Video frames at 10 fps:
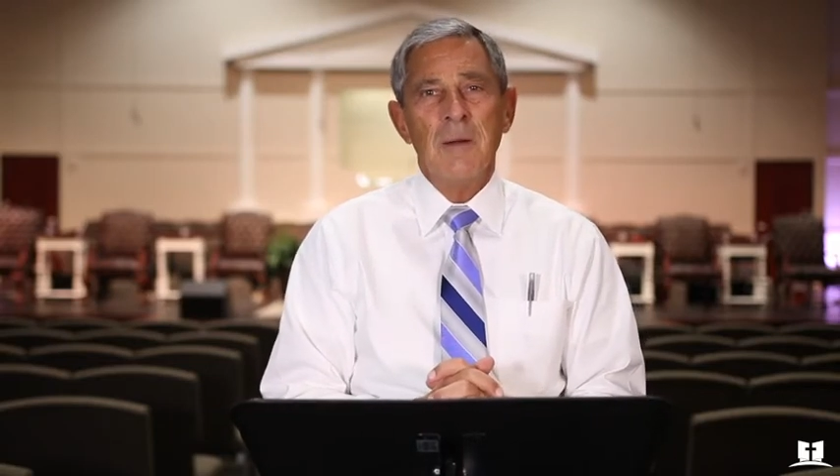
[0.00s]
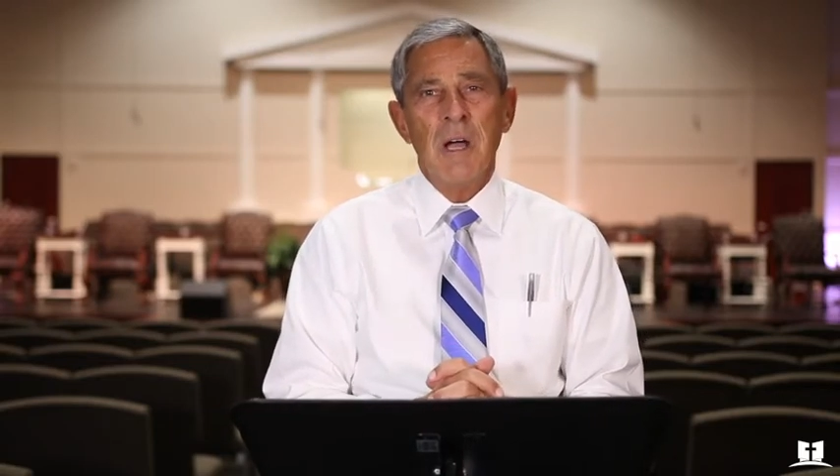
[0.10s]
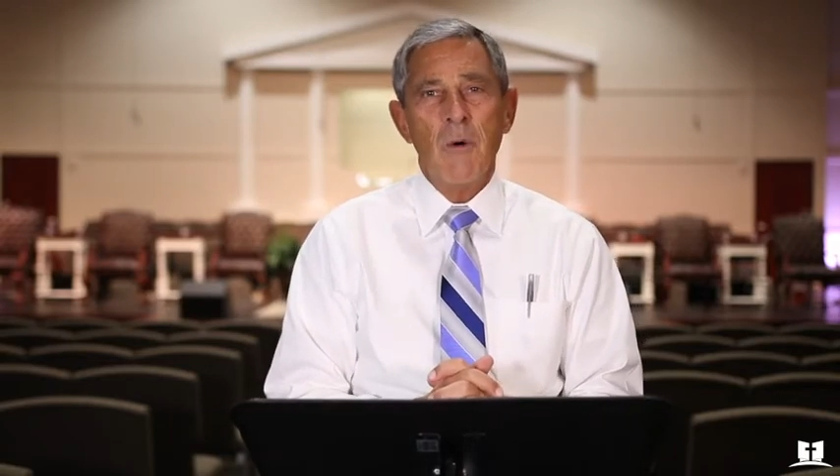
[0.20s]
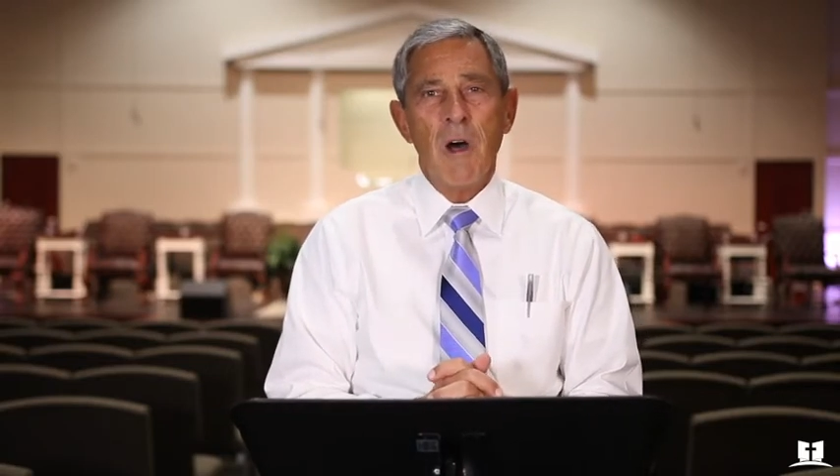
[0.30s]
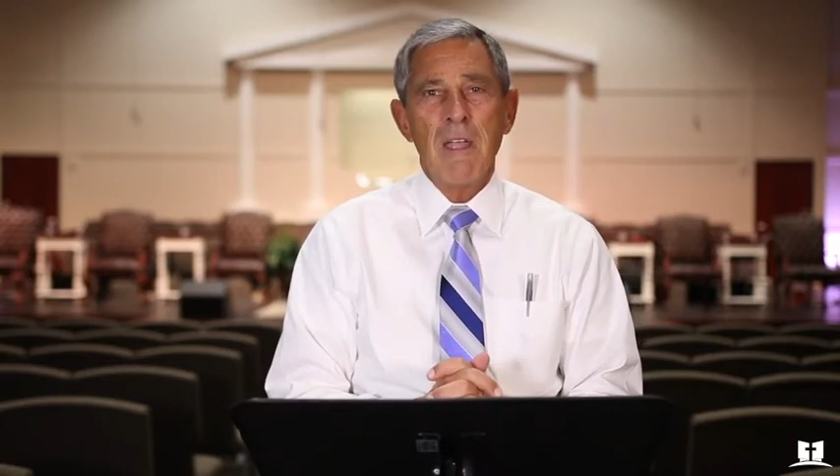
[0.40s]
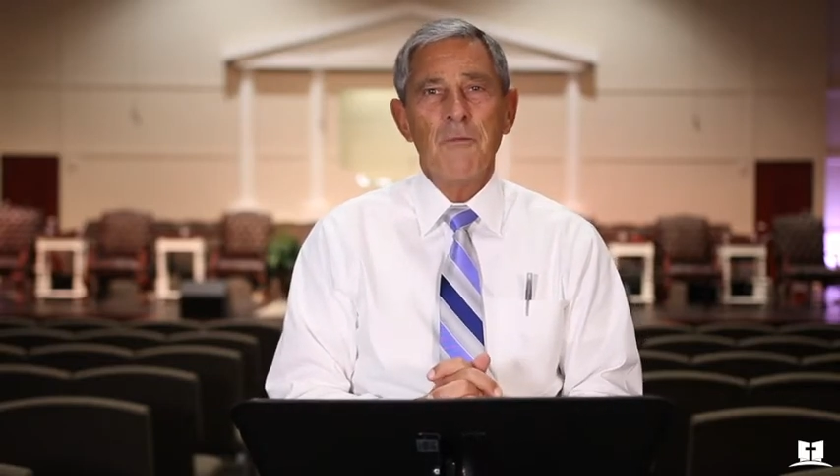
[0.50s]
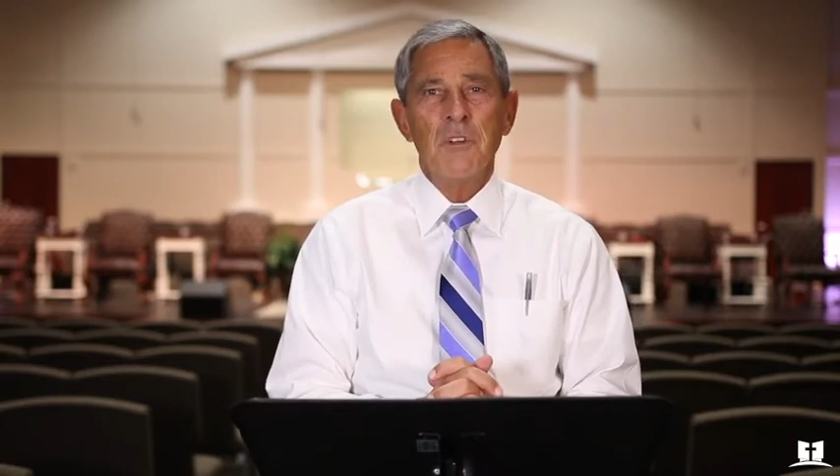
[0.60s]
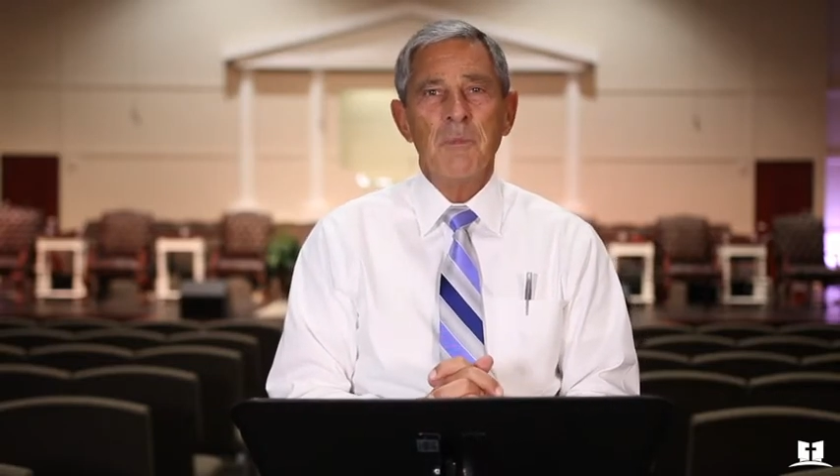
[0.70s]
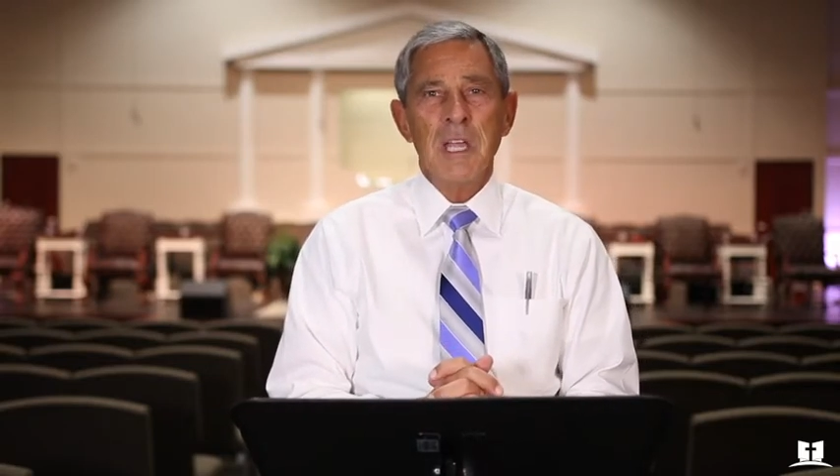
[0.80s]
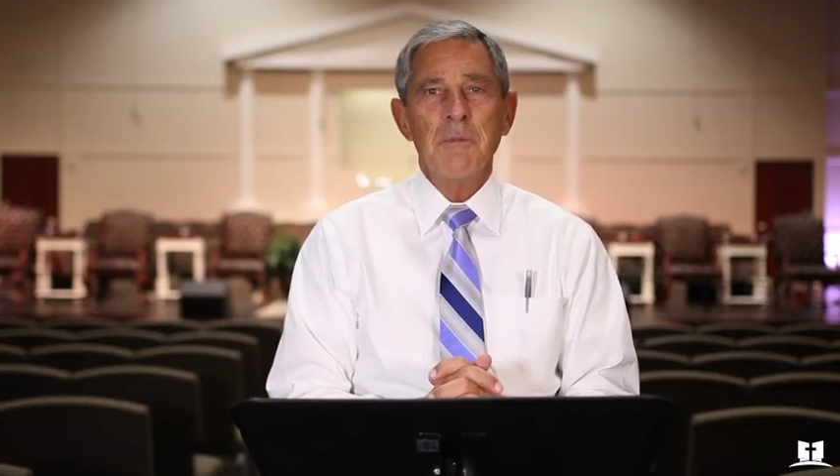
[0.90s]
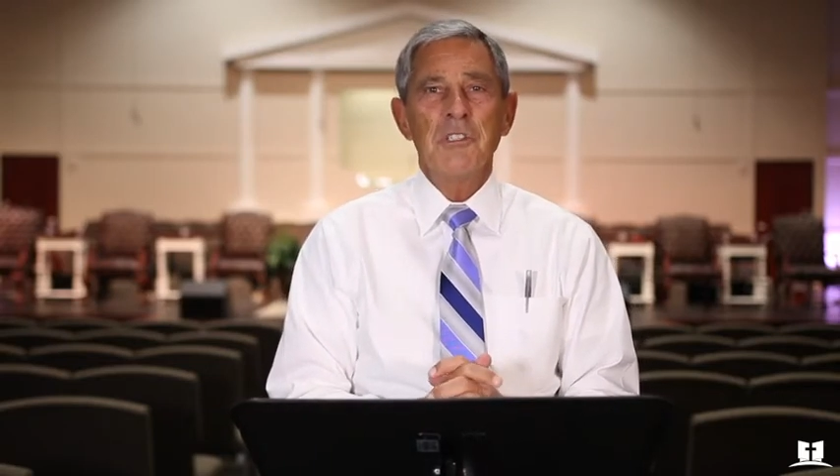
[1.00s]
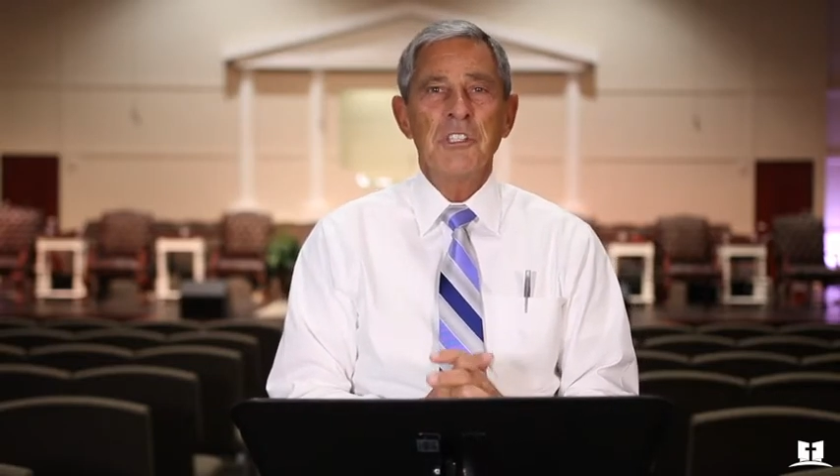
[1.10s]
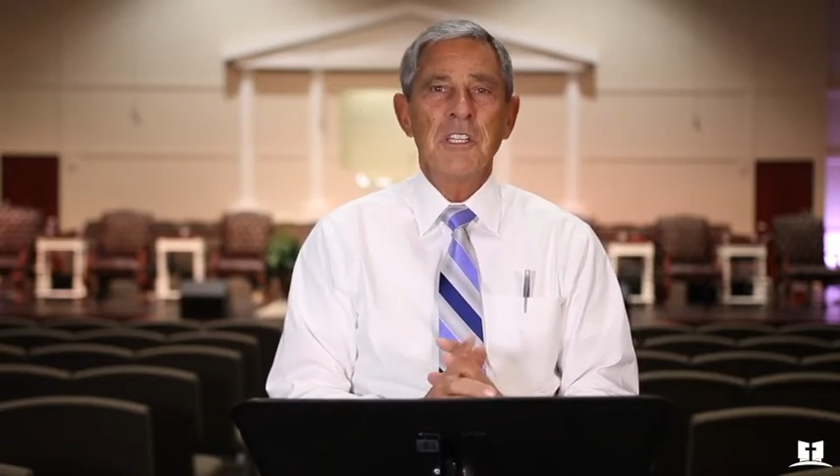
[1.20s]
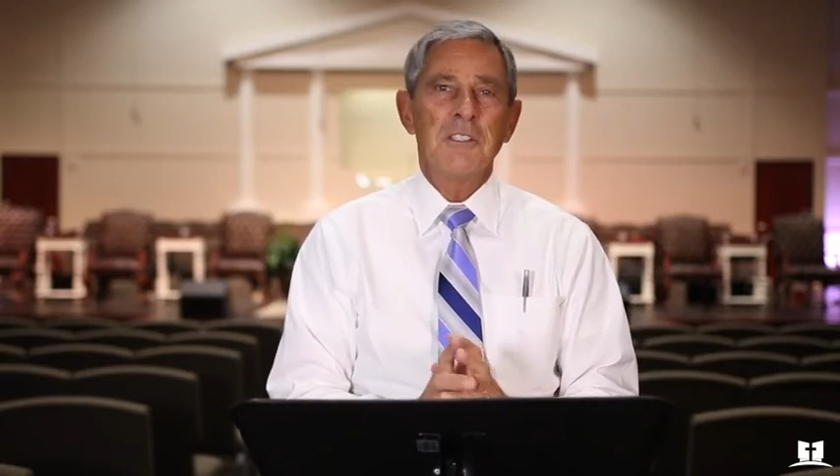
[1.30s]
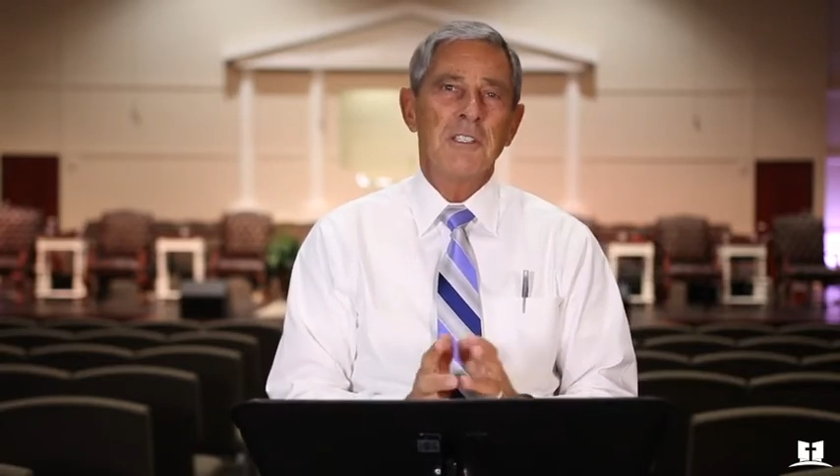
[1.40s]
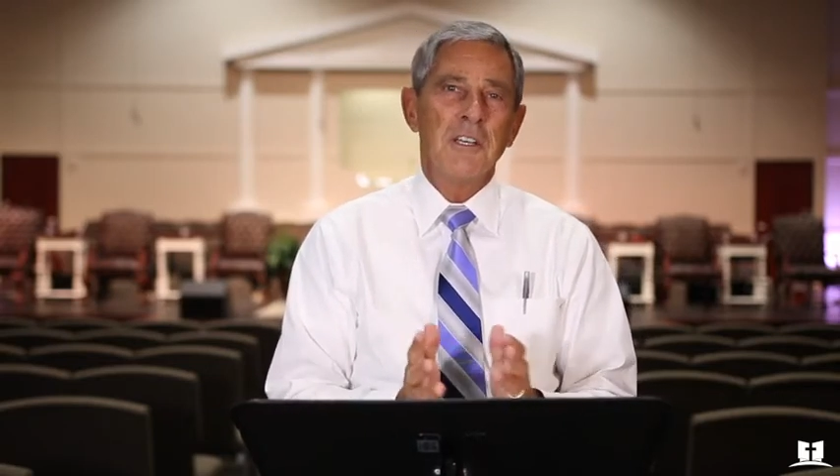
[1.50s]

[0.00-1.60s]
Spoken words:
My wife would babysit